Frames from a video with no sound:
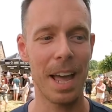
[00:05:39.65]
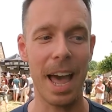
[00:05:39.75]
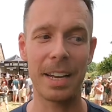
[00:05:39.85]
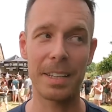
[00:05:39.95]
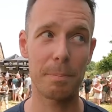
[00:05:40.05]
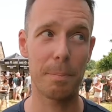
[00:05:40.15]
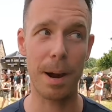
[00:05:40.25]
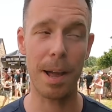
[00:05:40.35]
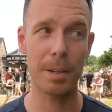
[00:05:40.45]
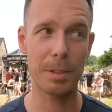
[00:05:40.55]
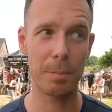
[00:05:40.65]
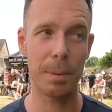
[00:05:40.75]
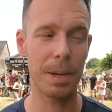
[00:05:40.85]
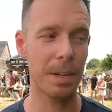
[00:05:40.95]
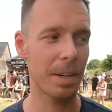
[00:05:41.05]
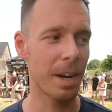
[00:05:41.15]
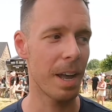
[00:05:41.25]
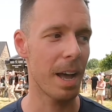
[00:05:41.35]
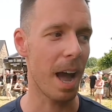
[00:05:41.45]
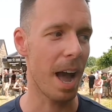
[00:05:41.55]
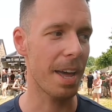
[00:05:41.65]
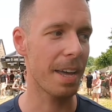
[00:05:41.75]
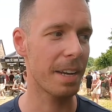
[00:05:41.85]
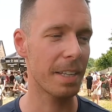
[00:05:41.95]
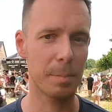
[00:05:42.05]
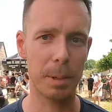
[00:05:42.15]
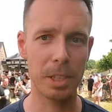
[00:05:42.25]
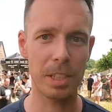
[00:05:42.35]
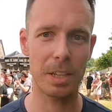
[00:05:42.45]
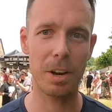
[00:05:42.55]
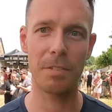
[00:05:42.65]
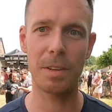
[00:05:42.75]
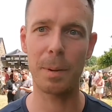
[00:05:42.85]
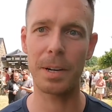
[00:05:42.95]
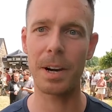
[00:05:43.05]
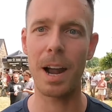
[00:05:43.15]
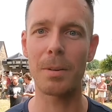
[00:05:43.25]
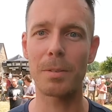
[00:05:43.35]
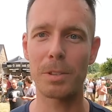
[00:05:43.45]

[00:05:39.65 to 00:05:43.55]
And prior to beer, I had a specialty coffee background.